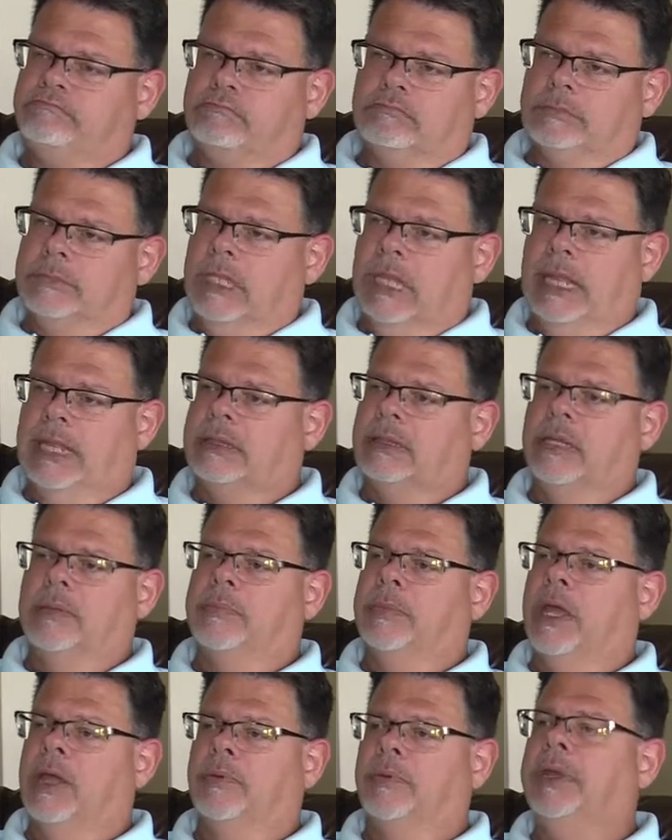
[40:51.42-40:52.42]
let them
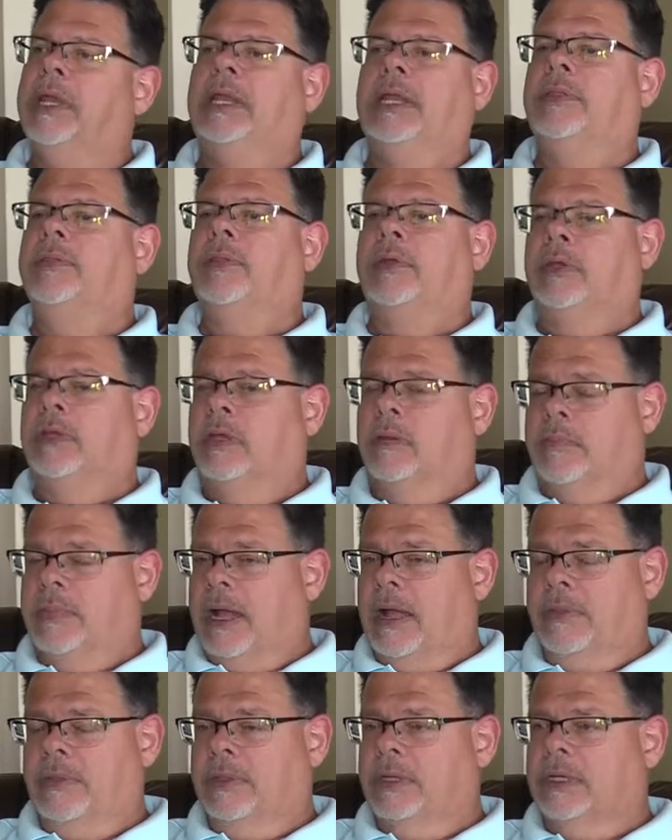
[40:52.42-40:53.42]
know anything
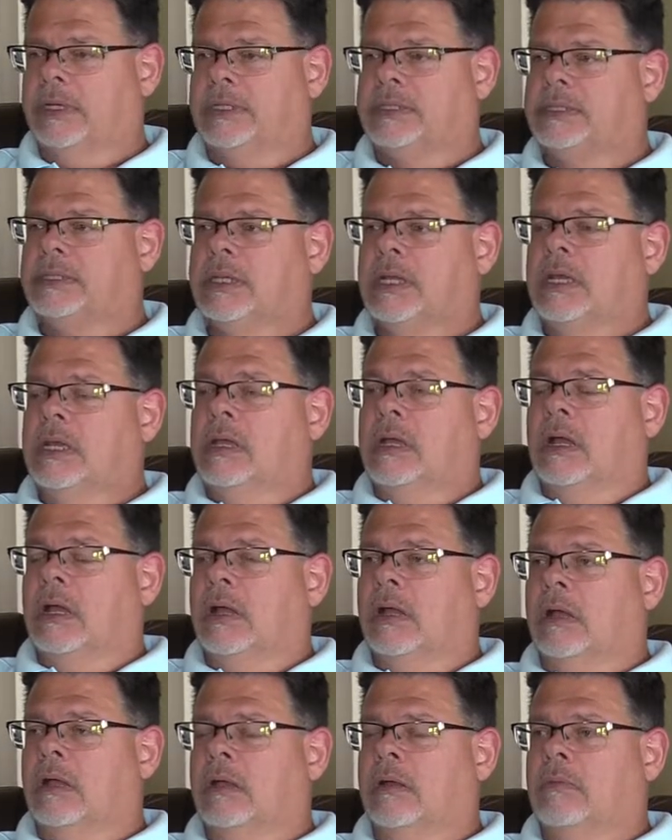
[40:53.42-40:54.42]
about this.
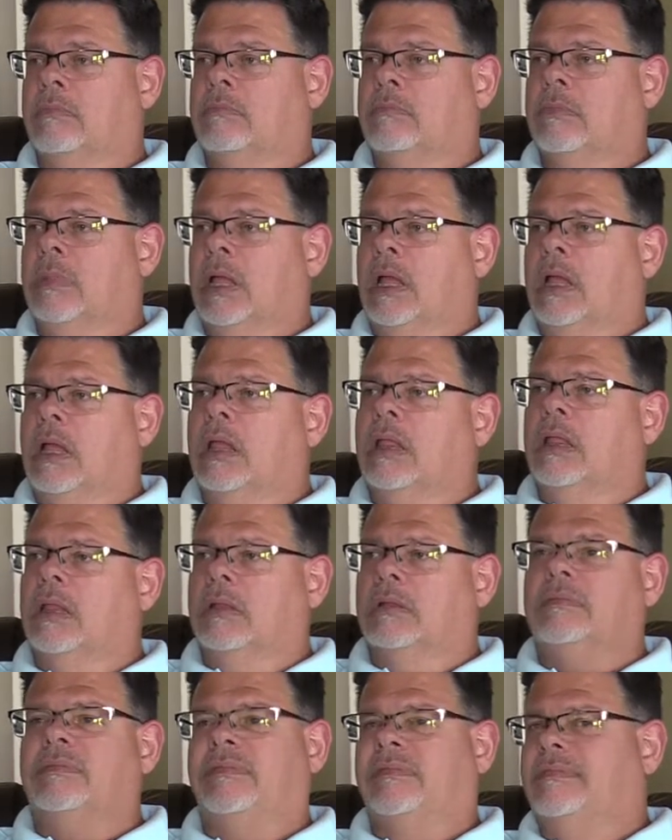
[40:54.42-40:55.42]
You
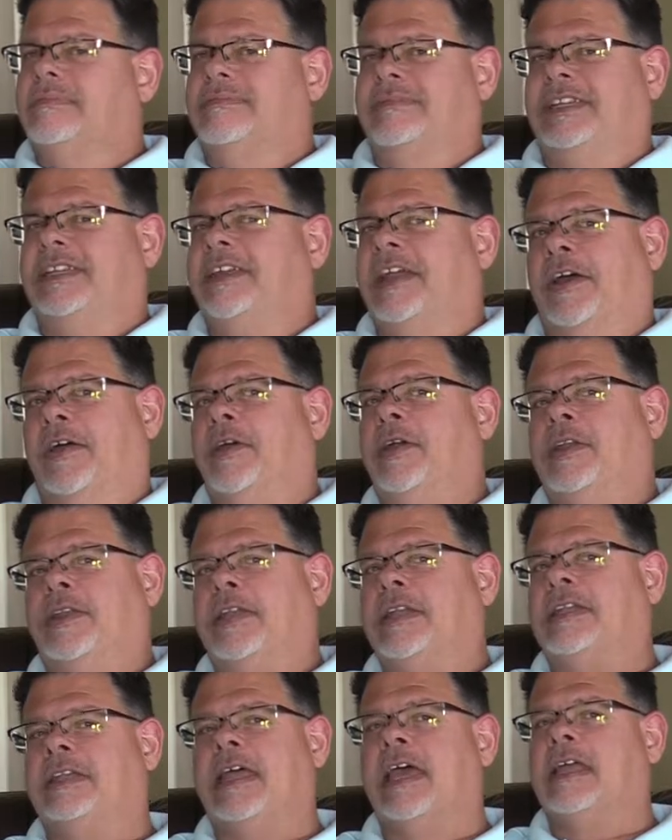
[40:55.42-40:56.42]
know, it
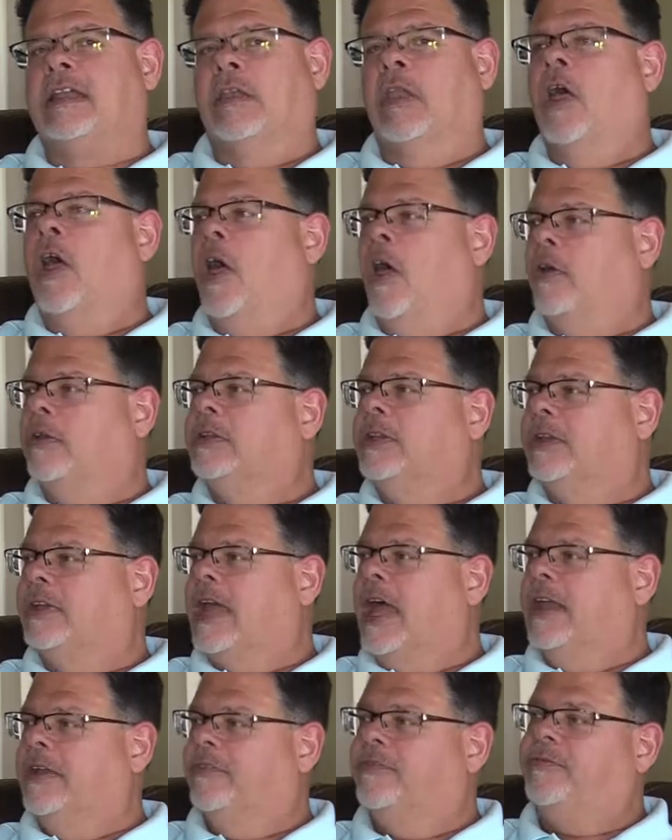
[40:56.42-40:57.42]
didn't take long to
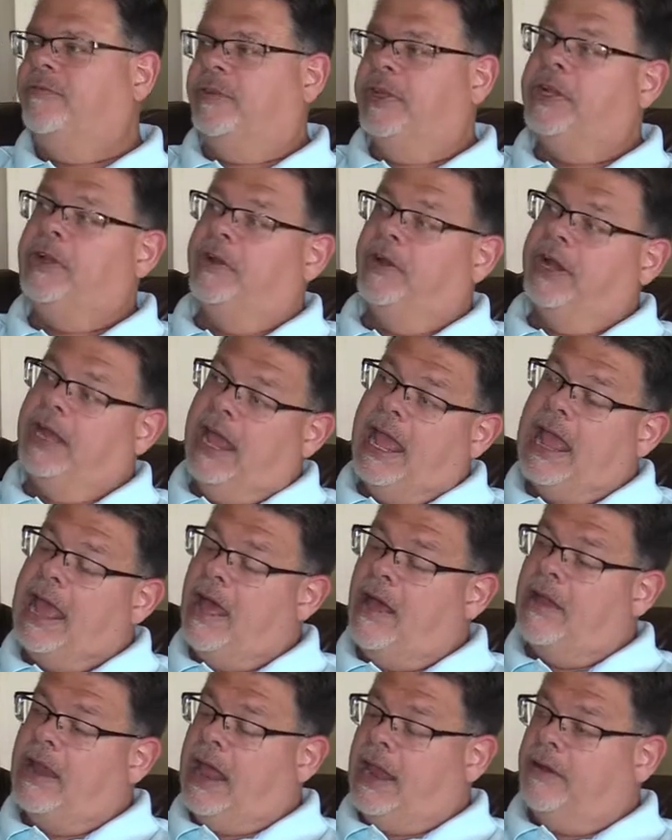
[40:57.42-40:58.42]
kind of figure it
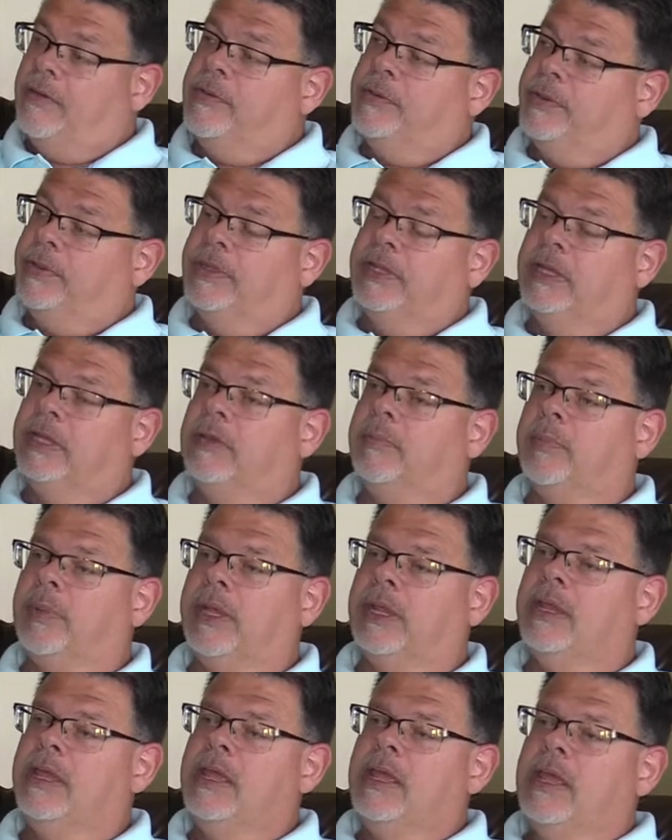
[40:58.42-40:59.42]
out, I don't think,
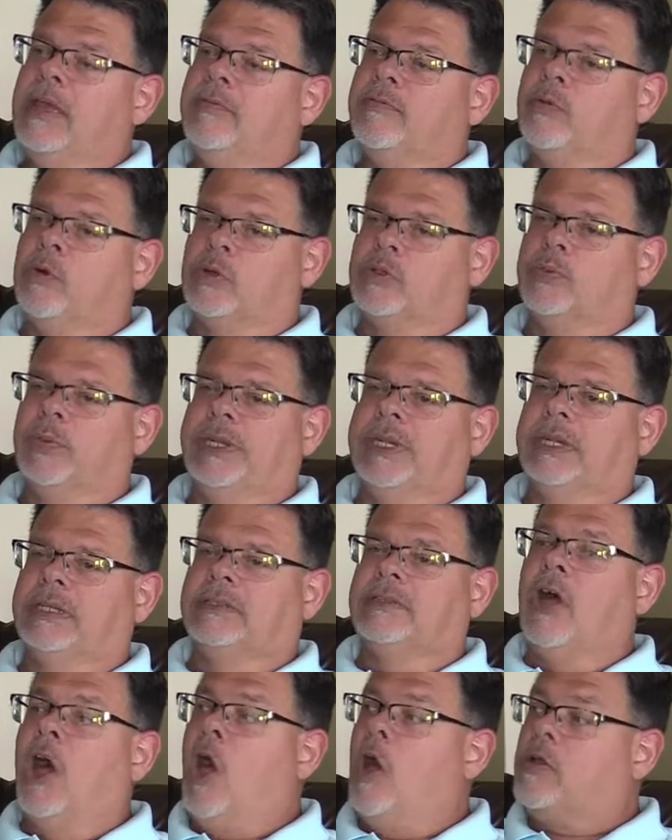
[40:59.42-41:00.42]
but of course we didn't
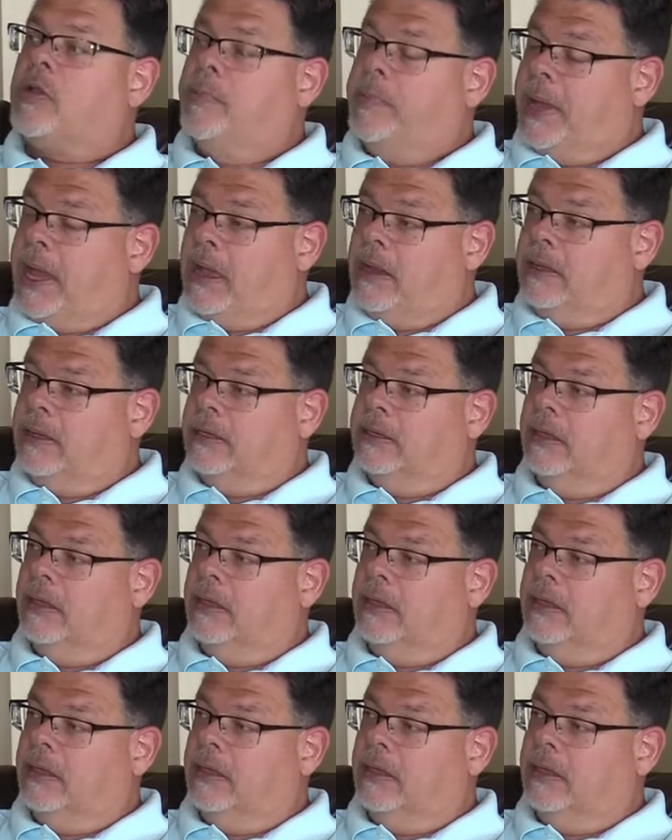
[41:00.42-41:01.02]
talk about it. And